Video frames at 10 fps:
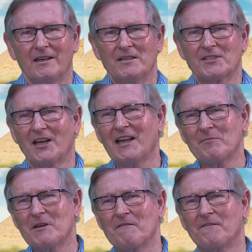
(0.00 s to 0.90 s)
So
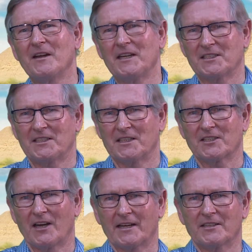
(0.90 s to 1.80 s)
let me finish
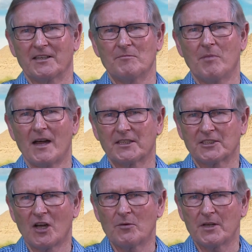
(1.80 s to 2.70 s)
this lecture by
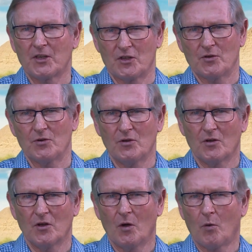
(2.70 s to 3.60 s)
showing you
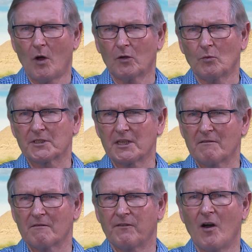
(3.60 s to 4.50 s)
what was
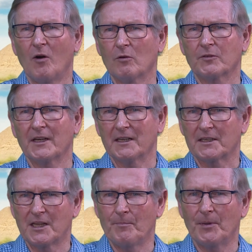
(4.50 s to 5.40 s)
involved in a
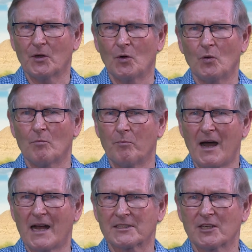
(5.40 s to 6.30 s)
typical
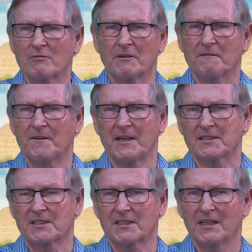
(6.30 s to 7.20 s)
Passover
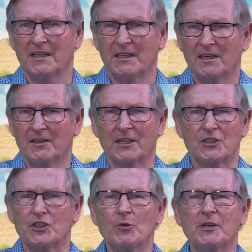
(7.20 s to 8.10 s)
feast that
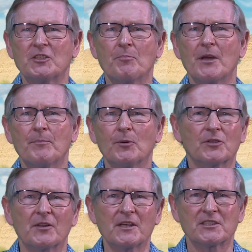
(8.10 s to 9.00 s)
Jewish people
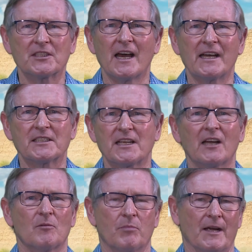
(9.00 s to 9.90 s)
to this day
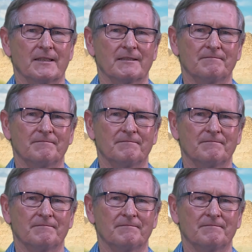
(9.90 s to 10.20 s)
celebrate.